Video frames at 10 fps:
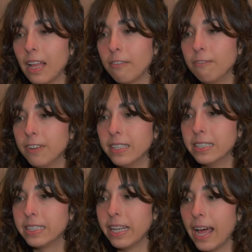that
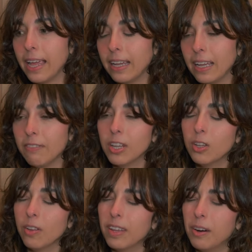feels like even
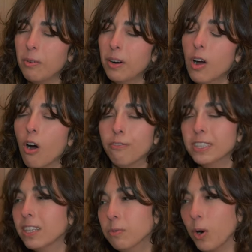though their
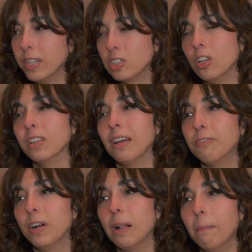official role is not their
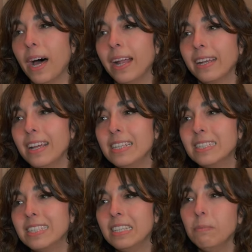role but is
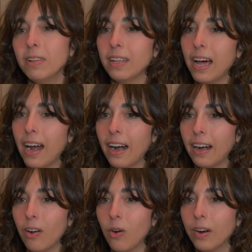similar
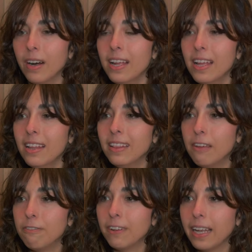or they
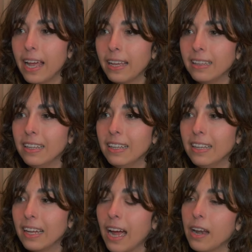feel like the,
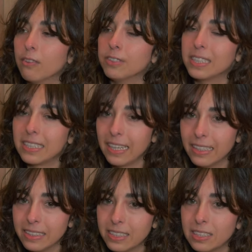the kind of
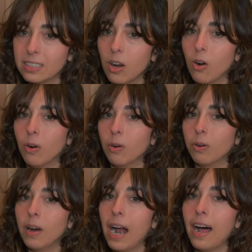skills
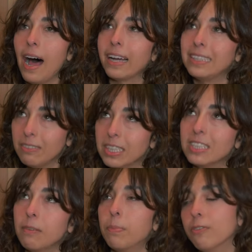or activities
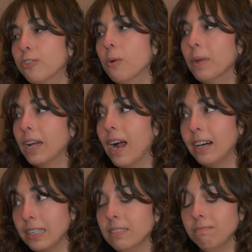they're performing are